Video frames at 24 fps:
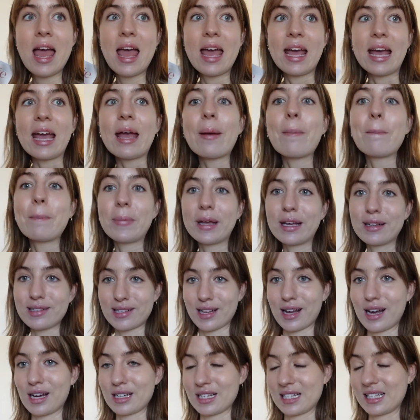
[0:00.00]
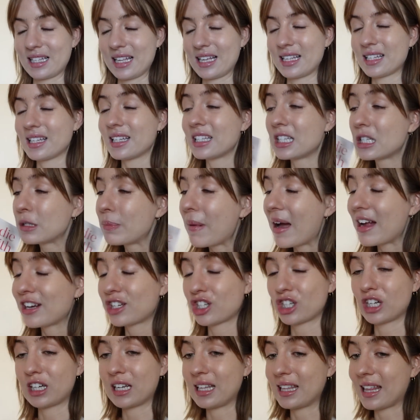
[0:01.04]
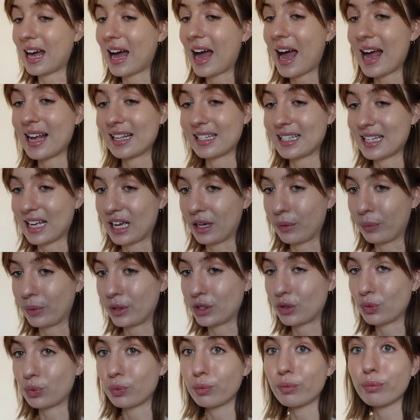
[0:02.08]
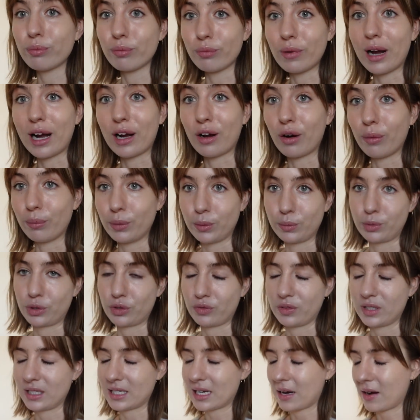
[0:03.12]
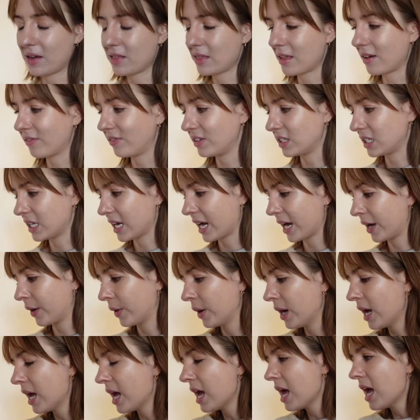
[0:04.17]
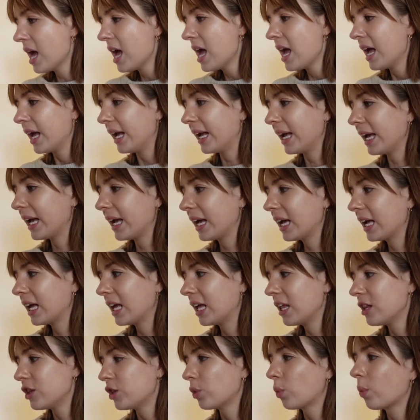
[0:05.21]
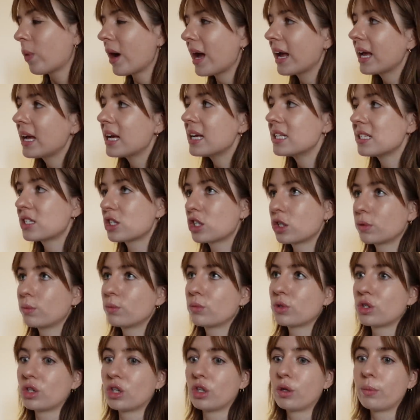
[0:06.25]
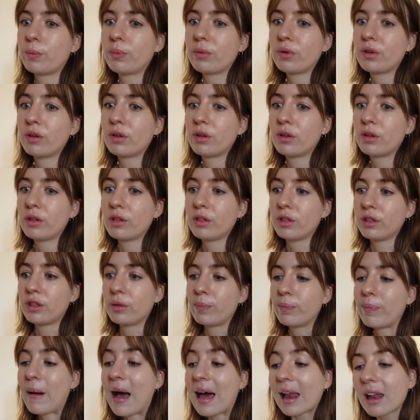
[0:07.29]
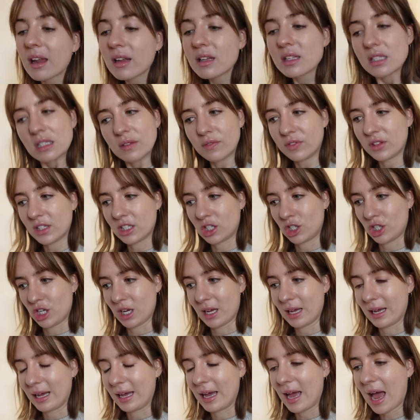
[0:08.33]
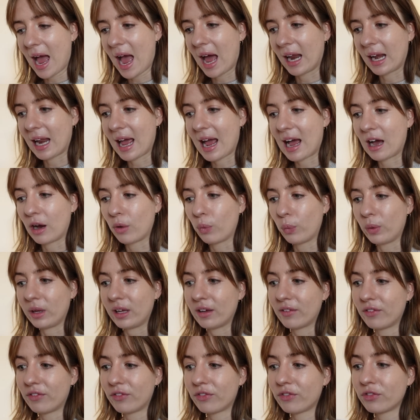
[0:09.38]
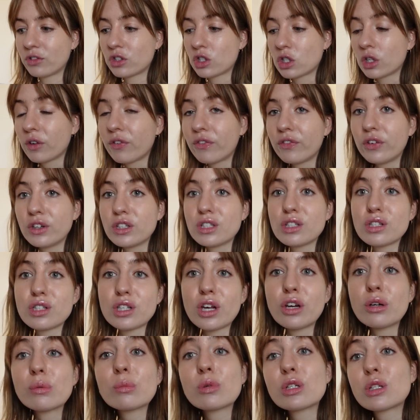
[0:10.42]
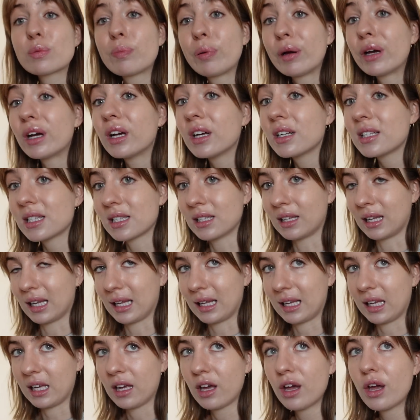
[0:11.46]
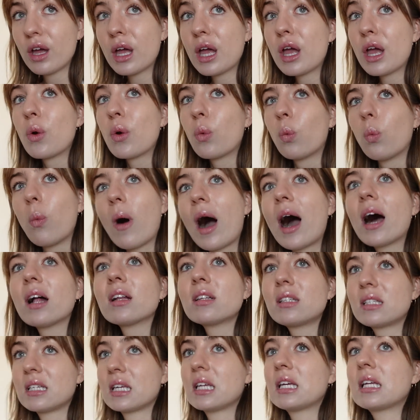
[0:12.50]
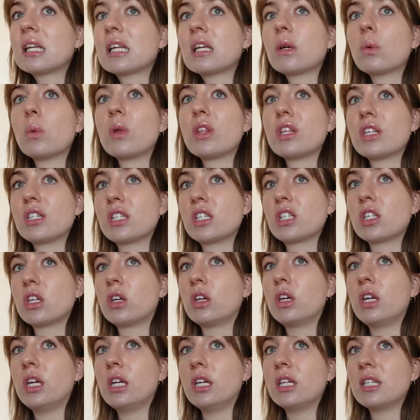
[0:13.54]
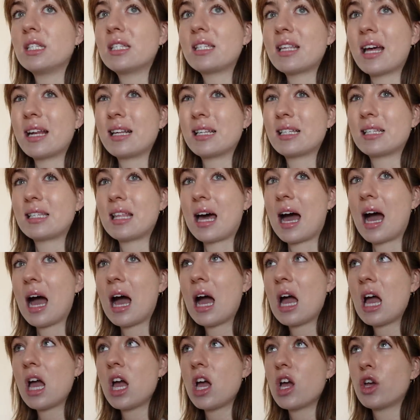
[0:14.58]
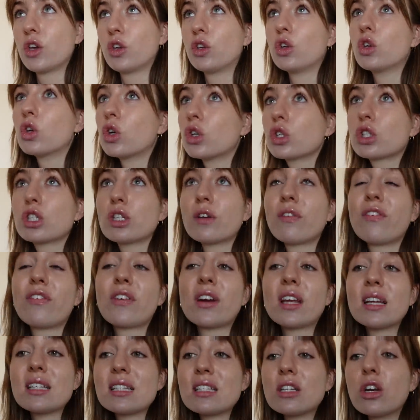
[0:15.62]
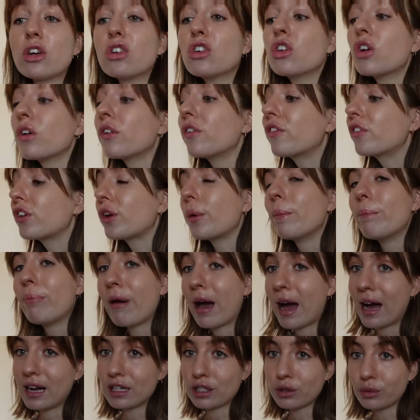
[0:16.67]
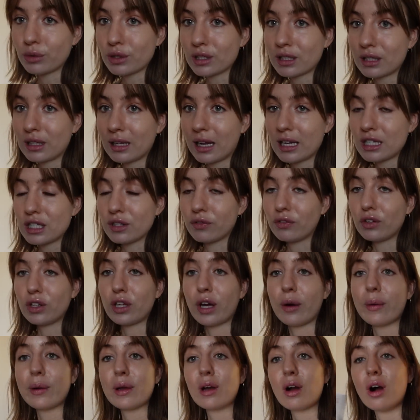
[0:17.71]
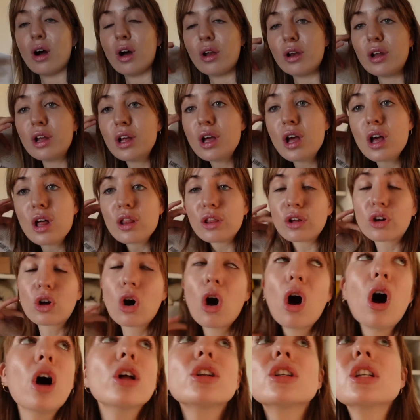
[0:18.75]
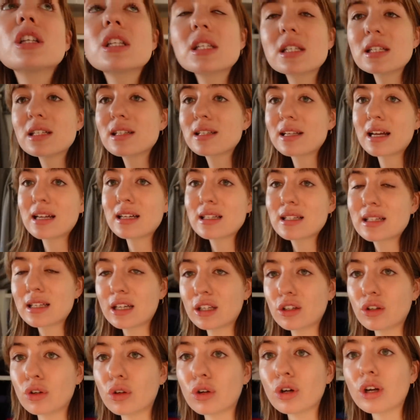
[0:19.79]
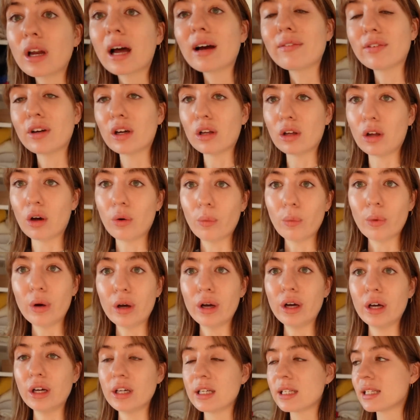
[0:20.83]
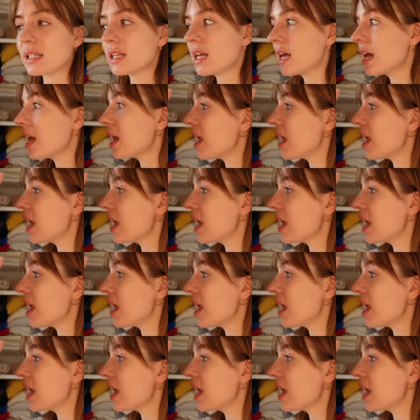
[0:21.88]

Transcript: hit me as hard as this, especially that essay, which I got Mum to read out in that video. The way it sums up the balance of this year and how we have suffered so much personally while dealing with a certain sense that your suffering isn't enough compared to what's collectively going on, the constant sense that you could have it a lot worse,